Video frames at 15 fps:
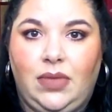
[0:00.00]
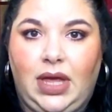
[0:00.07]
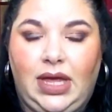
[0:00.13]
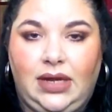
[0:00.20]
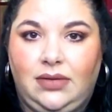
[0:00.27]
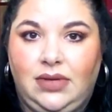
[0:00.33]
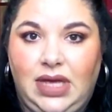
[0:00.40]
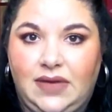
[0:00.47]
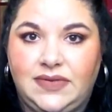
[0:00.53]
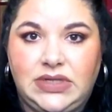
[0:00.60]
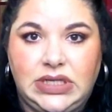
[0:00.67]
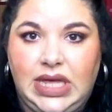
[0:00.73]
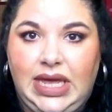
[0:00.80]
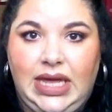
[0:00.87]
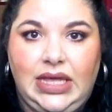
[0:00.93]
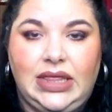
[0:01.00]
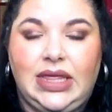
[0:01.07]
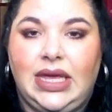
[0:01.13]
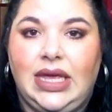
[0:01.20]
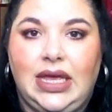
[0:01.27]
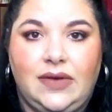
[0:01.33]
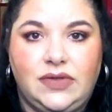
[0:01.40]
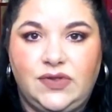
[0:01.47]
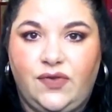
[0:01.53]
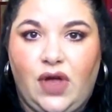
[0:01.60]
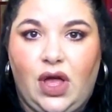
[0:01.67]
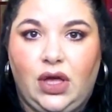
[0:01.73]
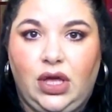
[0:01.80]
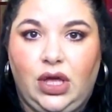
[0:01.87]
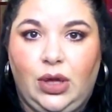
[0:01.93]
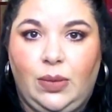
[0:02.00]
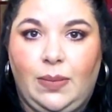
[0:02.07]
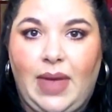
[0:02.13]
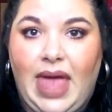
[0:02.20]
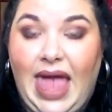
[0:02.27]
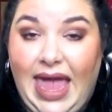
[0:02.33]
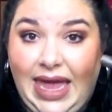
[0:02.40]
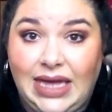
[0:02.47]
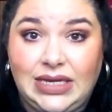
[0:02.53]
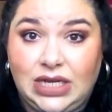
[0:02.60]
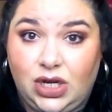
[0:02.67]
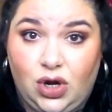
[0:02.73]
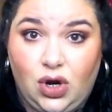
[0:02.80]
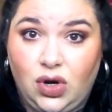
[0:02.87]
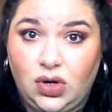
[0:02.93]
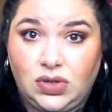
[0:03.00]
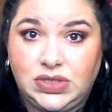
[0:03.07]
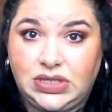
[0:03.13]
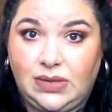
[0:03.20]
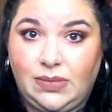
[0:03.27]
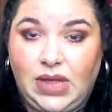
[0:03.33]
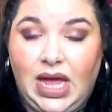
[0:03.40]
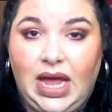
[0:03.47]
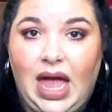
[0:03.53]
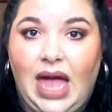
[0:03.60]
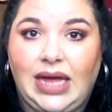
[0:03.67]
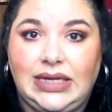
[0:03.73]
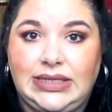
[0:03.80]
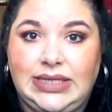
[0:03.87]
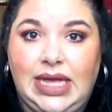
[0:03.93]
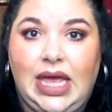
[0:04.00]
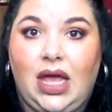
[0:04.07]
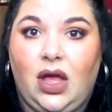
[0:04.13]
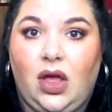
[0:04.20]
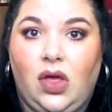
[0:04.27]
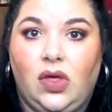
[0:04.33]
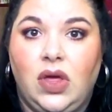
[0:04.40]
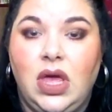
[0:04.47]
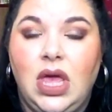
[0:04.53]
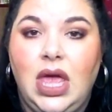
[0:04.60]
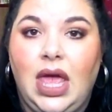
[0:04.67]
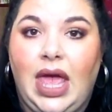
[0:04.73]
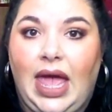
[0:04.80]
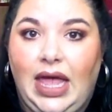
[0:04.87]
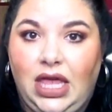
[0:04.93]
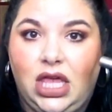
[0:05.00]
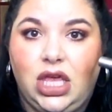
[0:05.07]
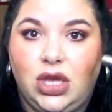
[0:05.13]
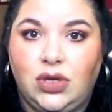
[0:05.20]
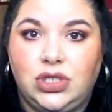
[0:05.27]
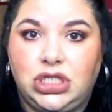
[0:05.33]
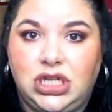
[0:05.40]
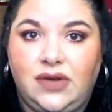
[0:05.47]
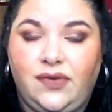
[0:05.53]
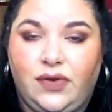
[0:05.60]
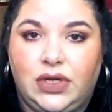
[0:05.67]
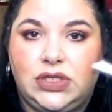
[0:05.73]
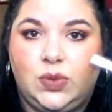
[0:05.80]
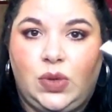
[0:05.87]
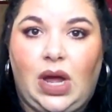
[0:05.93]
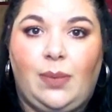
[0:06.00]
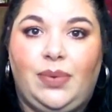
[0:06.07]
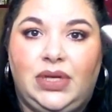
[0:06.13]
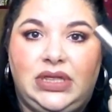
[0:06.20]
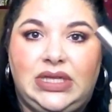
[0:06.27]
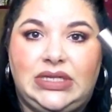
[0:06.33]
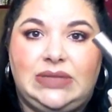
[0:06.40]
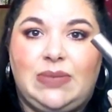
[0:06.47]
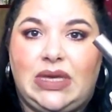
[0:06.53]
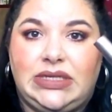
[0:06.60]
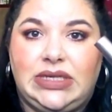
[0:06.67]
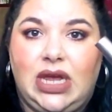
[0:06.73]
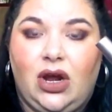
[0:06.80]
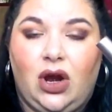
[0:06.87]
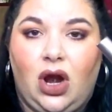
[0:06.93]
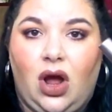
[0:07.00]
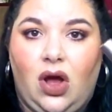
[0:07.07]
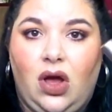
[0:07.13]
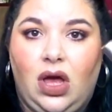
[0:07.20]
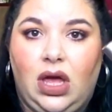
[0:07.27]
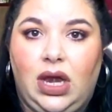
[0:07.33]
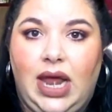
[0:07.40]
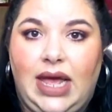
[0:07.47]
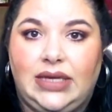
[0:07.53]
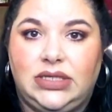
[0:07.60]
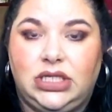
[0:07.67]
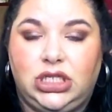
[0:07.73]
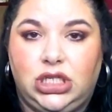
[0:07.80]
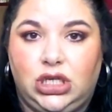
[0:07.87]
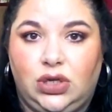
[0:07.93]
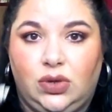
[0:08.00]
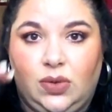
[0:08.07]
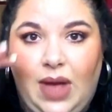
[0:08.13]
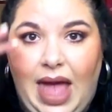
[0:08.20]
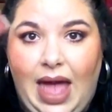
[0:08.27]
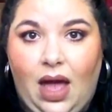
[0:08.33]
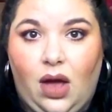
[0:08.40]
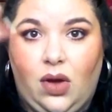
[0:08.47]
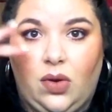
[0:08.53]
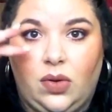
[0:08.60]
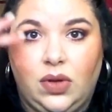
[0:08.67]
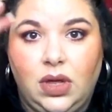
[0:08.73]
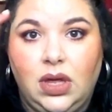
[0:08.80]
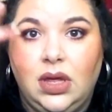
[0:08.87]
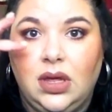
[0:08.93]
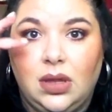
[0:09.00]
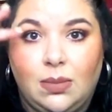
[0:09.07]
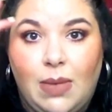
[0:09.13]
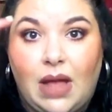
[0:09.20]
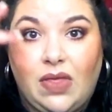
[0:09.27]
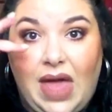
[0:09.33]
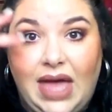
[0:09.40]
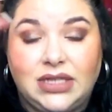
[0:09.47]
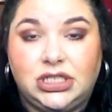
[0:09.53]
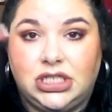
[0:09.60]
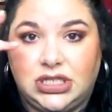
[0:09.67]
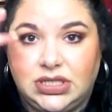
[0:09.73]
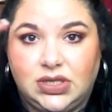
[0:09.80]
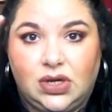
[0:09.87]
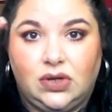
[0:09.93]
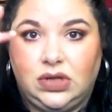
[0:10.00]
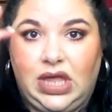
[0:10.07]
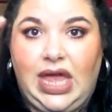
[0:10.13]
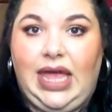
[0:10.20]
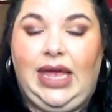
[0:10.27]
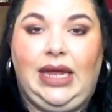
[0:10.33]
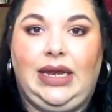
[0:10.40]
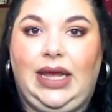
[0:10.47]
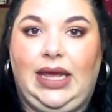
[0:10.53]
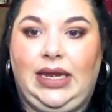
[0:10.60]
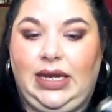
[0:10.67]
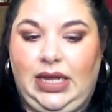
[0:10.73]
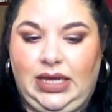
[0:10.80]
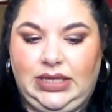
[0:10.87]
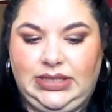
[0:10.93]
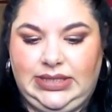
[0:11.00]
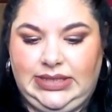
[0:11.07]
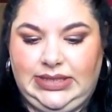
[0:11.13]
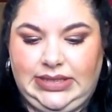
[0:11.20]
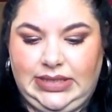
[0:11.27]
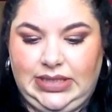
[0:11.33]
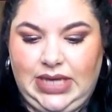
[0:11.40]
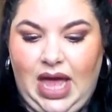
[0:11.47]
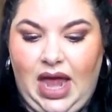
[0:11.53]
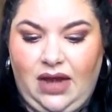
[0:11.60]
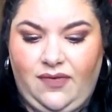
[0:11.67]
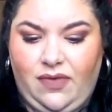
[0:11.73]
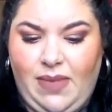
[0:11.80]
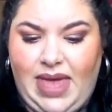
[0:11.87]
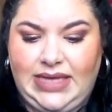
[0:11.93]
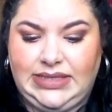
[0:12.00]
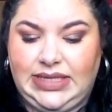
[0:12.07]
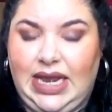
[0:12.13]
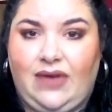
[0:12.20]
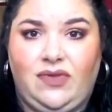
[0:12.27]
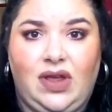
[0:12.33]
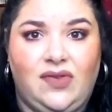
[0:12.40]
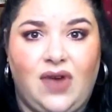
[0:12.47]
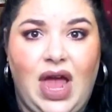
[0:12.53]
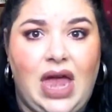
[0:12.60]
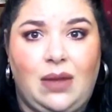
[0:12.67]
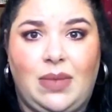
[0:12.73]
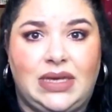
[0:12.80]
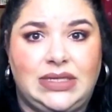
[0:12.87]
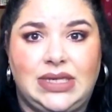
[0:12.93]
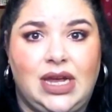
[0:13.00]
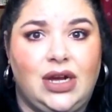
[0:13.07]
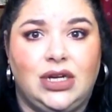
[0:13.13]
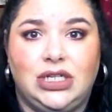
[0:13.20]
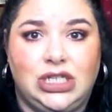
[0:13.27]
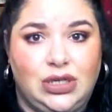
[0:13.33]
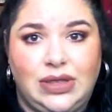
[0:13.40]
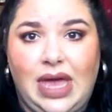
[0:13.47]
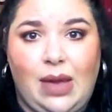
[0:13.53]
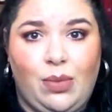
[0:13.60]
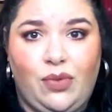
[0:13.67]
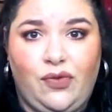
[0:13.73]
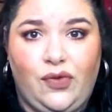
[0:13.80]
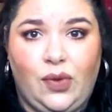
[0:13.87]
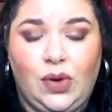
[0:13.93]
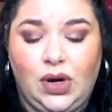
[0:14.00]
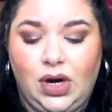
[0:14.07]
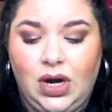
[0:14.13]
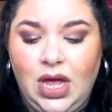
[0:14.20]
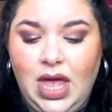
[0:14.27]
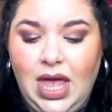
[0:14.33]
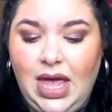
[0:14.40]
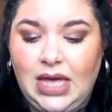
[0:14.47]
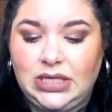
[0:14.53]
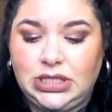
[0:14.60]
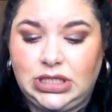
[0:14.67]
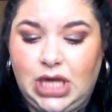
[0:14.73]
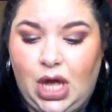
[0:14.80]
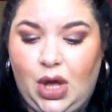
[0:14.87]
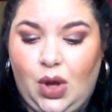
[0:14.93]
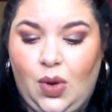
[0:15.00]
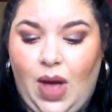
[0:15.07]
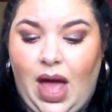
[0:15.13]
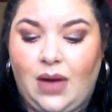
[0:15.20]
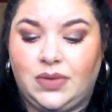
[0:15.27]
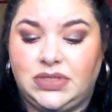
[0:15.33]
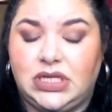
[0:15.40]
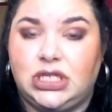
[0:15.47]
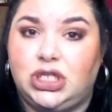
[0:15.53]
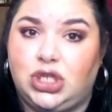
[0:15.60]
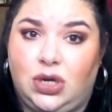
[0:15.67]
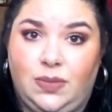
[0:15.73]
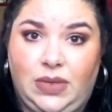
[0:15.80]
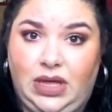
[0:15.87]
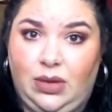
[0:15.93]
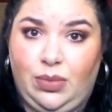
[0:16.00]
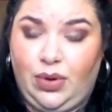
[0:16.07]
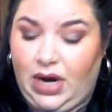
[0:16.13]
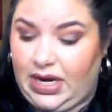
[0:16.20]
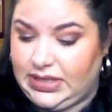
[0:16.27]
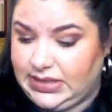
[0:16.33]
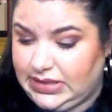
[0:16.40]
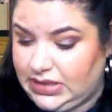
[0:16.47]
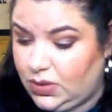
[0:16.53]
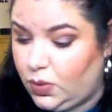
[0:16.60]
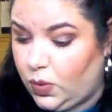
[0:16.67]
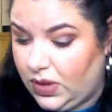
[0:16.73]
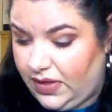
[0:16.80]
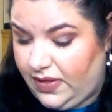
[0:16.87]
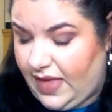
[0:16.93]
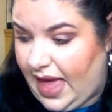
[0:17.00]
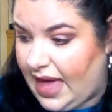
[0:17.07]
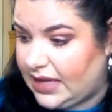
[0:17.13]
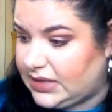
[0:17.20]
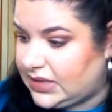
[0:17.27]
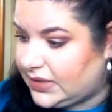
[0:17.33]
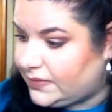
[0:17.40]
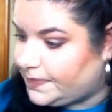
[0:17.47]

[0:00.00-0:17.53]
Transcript: It gives length, it gives volume, and it curls them. Like, I can tell a huge difference when I put this mascara on as to how my lashes are laying, and it's kind of amazing. I've never had a mascara do that before, so I was extremely impressed with that.